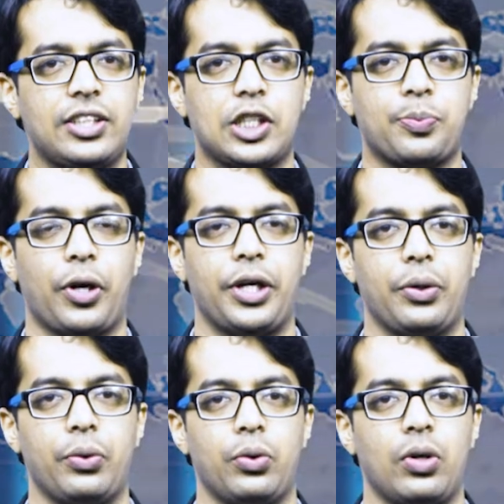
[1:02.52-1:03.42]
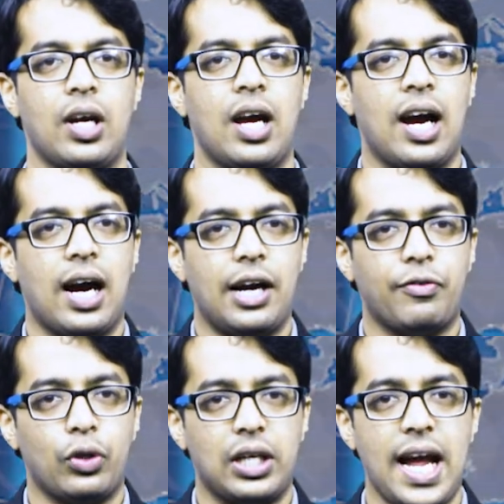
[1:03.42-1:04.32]
6.2, I
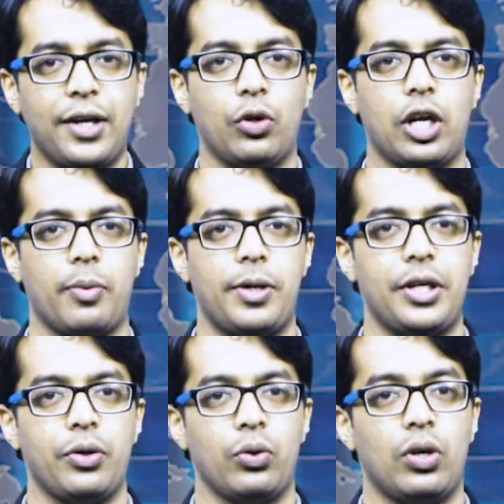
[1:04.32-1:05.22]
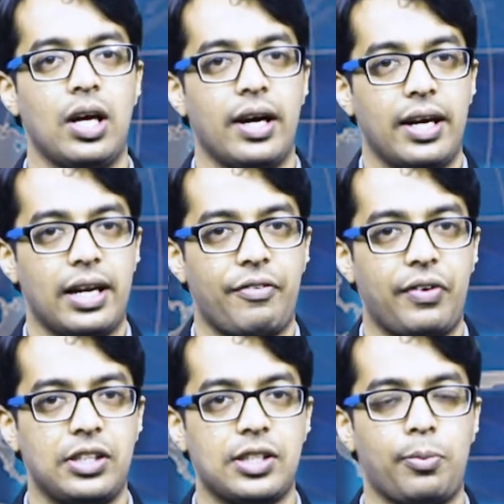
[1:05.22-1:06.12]
would like to recommend you
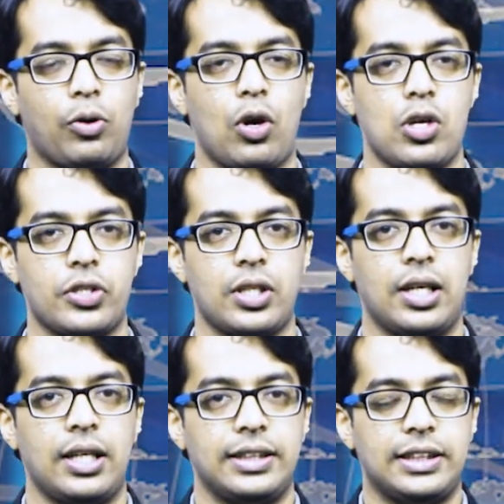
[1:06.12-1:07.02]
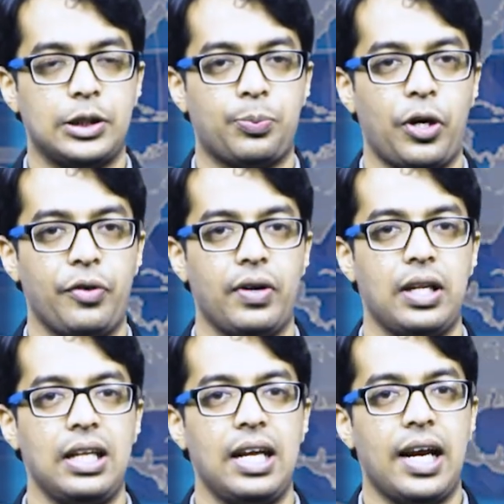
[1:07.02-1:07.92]
referring subclause
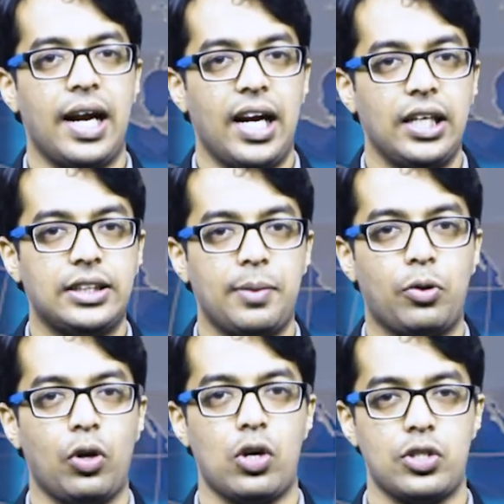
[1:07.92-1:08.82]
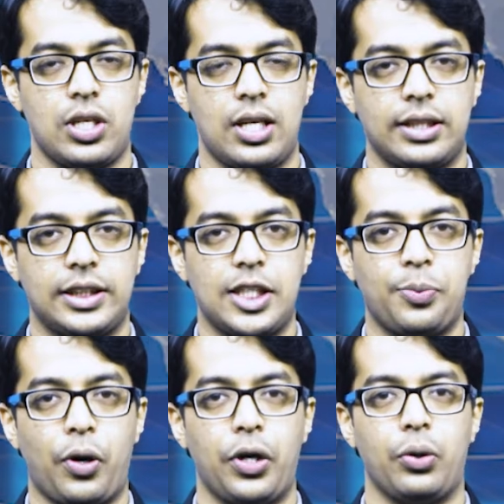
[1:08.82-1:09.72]
6.1 and subclause
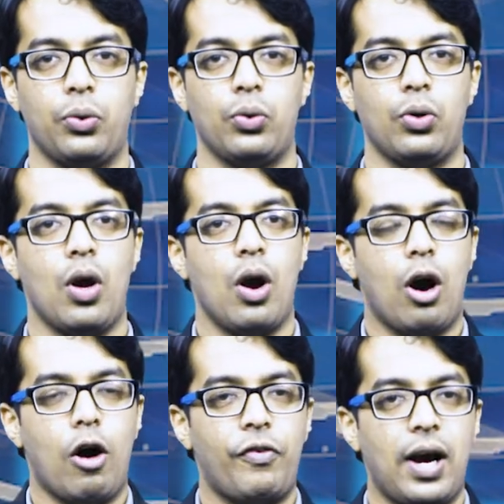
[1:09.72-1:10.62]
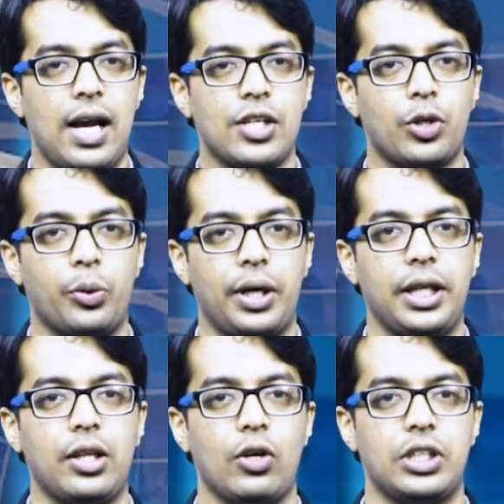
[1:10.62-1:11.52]
6.2 of ISO
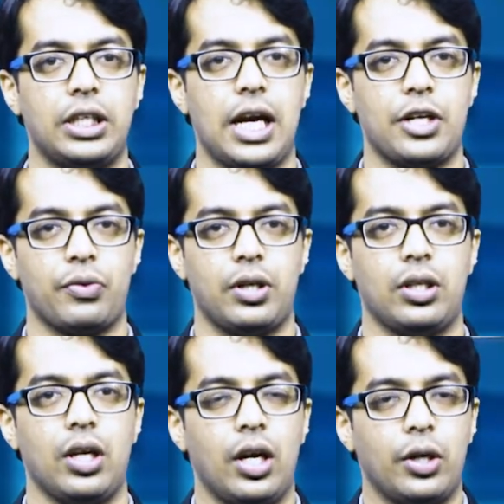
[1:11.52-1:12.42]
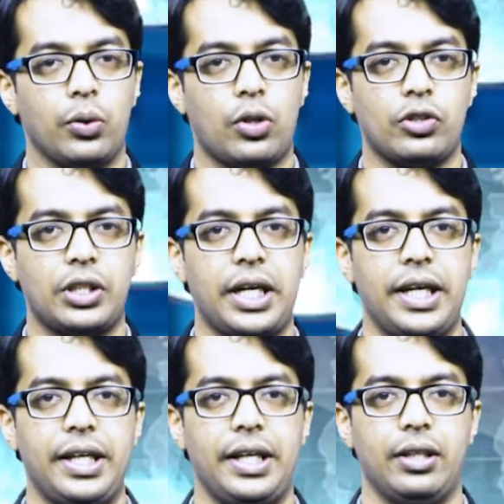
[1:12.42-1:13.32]
20000-1
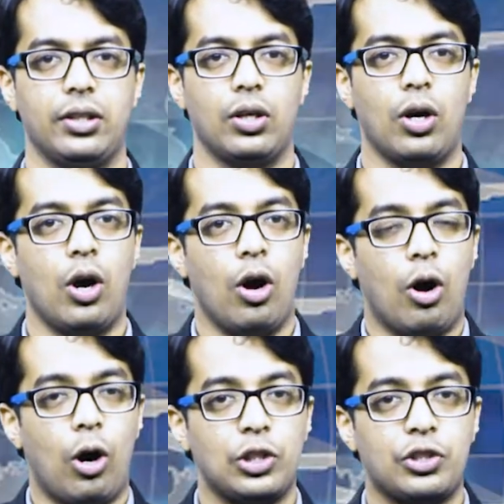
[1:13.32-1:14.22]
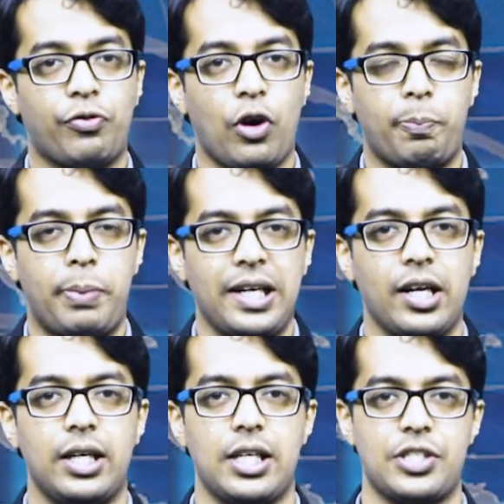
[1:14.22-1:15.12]
2018, also for better
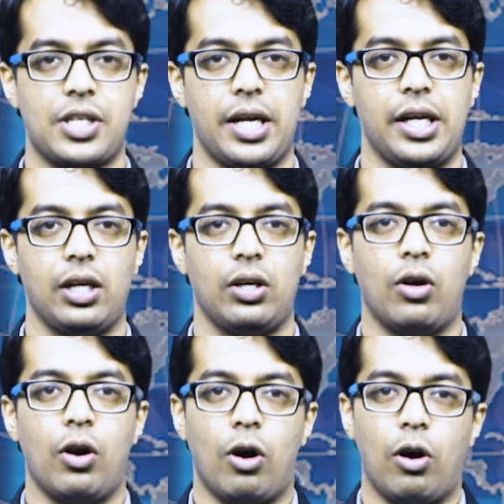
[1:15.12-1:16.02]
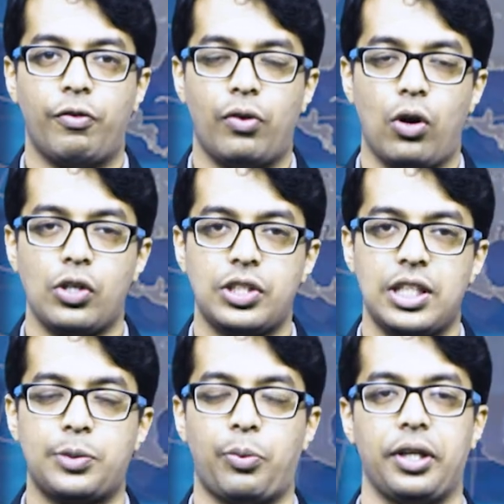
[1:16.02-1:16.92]
understanding of clause
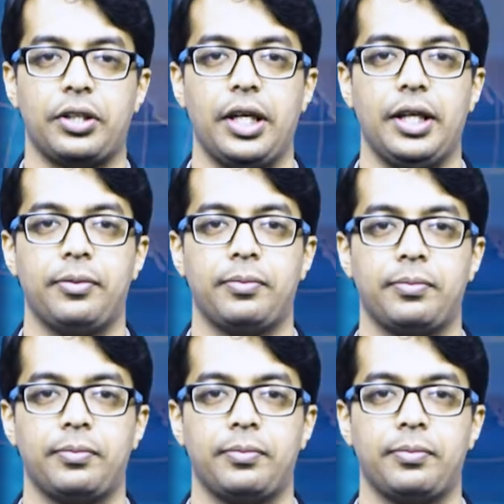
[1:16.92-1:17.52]
6.3.